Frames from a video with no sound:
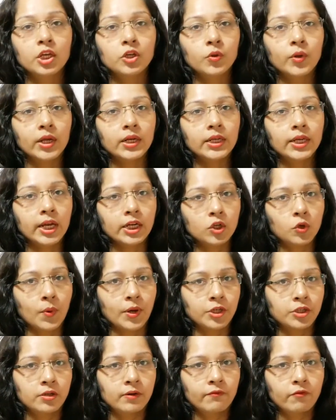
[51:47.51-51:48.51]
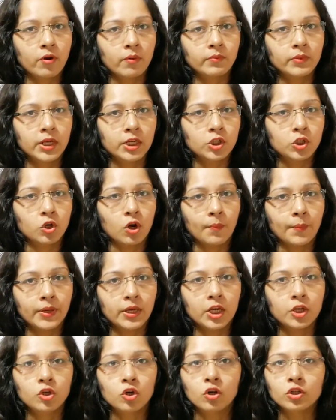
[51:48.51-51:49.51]
You can get question from that
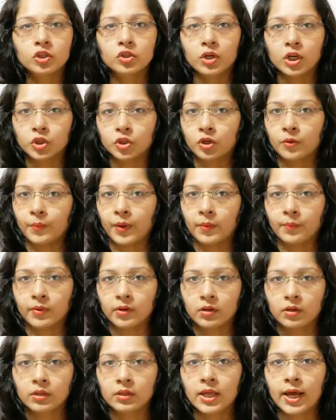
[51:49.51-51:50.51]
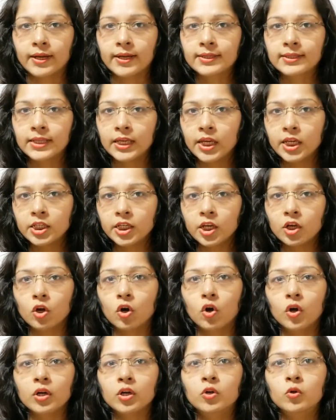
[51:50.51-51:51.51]
topic in your structure paper, that is
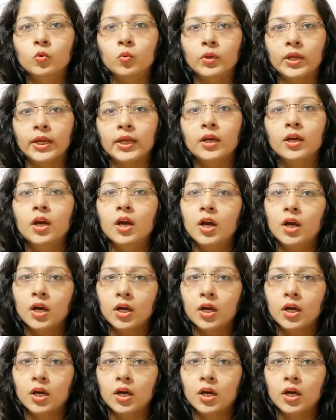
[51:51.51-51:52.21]
heating or cooling